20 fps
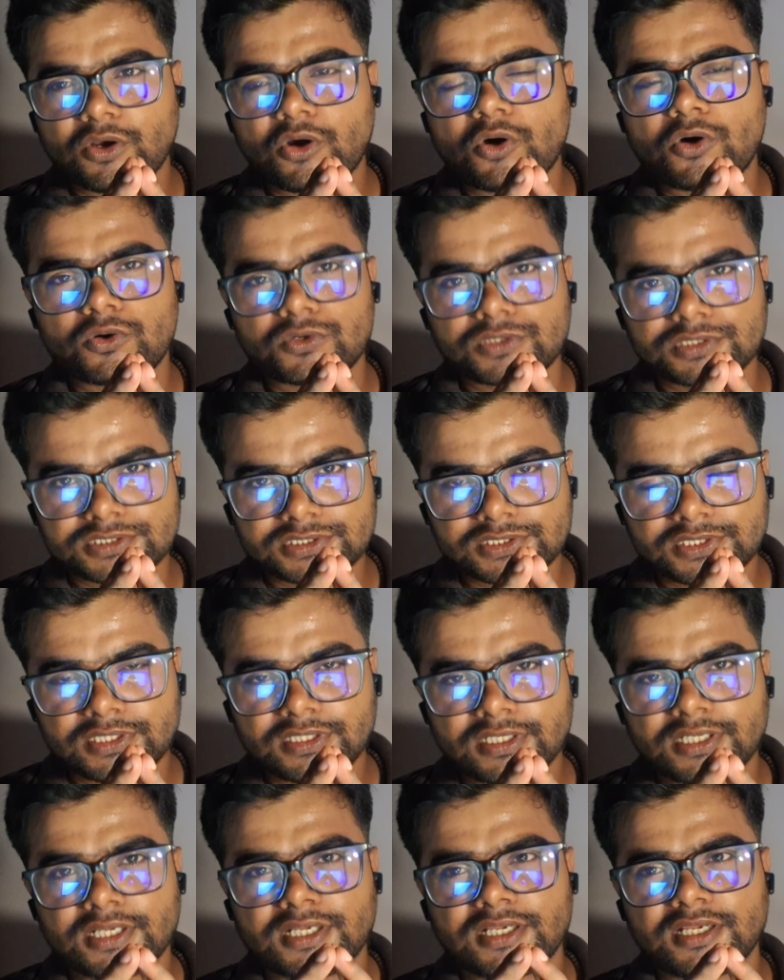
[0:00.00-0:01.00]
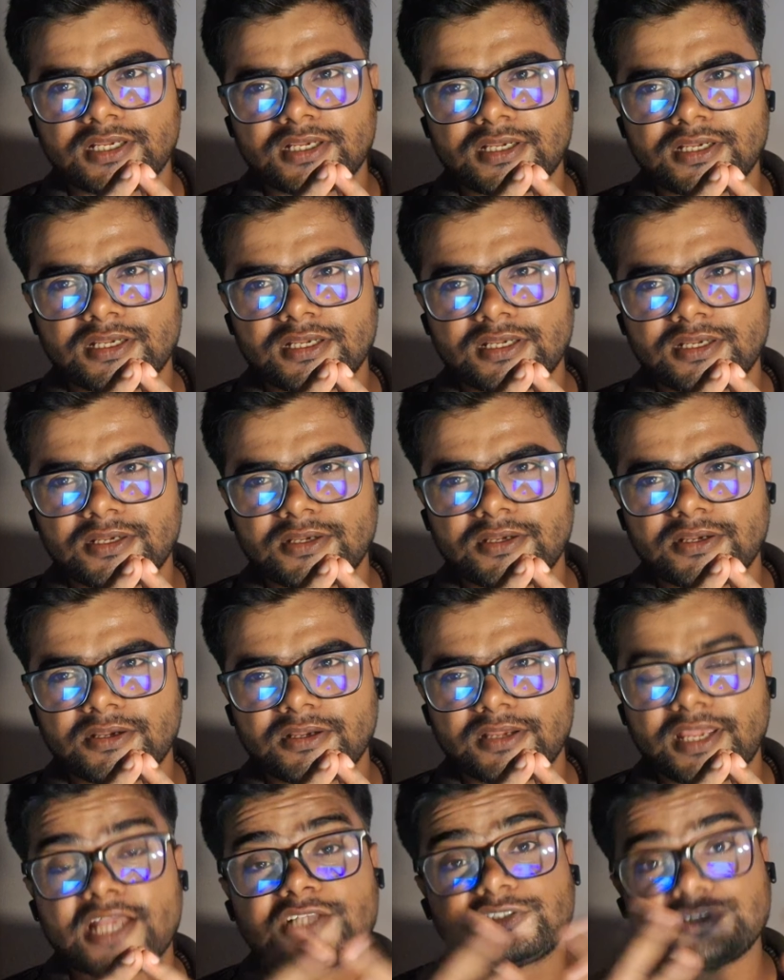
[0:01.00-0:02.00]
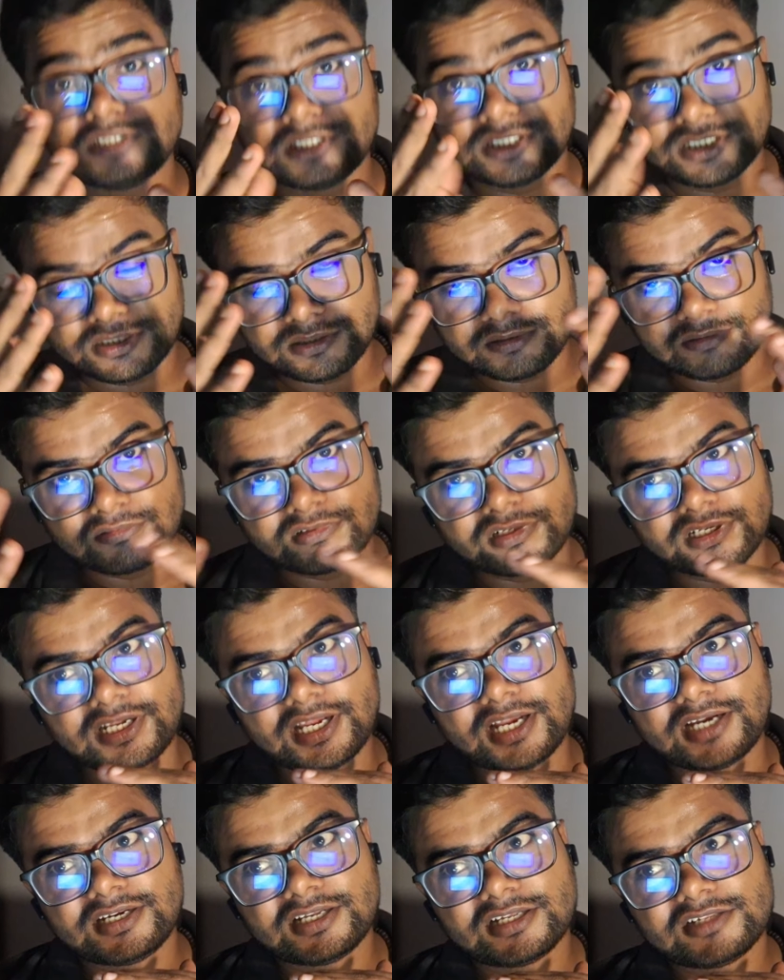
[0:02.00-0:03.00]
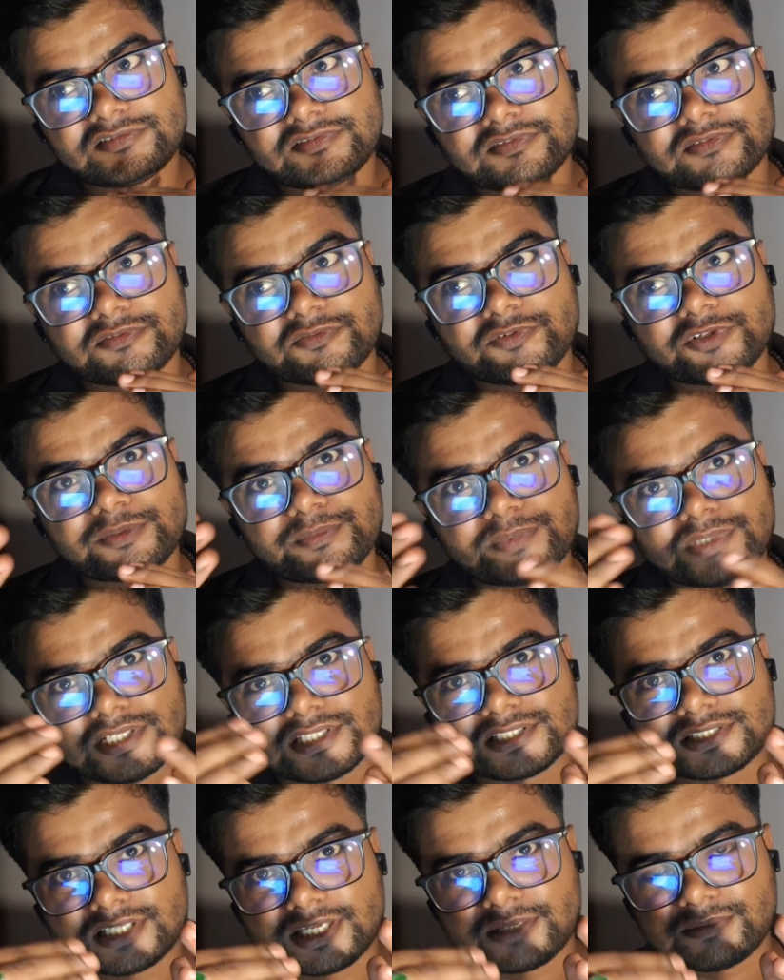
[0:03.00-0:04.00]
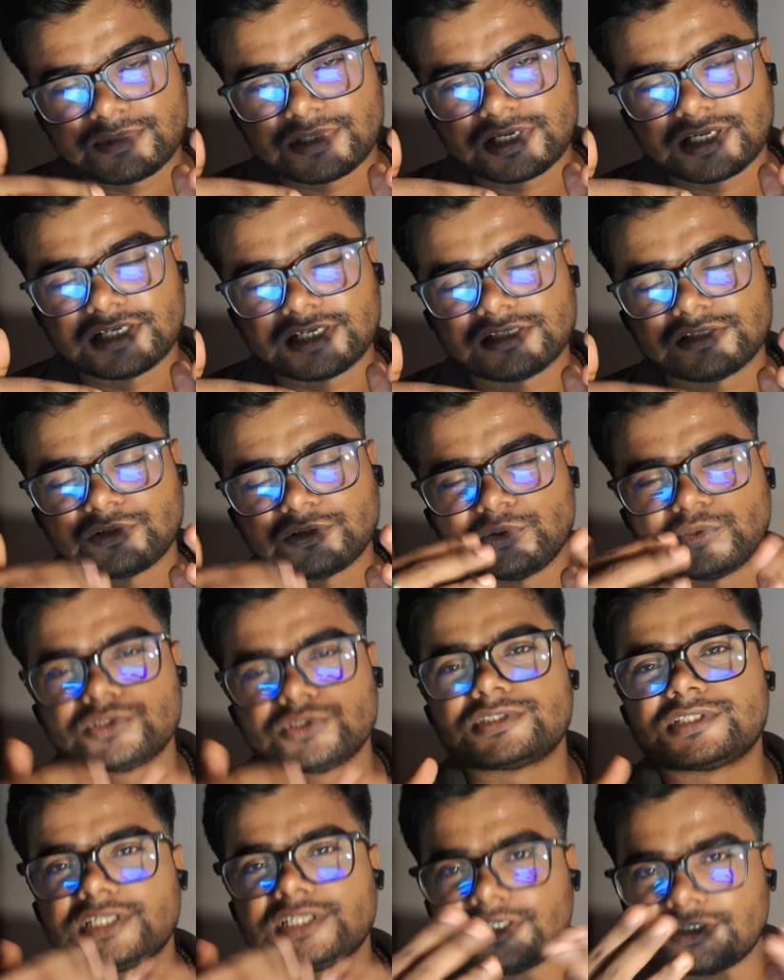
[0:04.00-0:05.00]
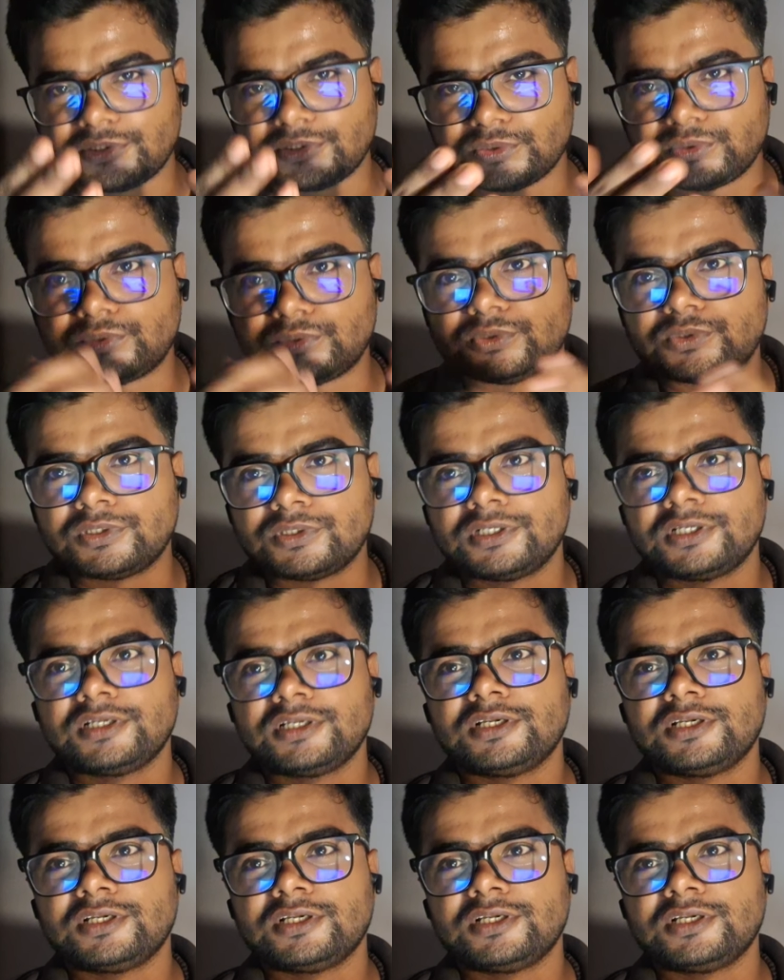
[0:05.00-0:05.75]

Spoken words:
orcs, actually Gandalf with Prince Imrahil goes there to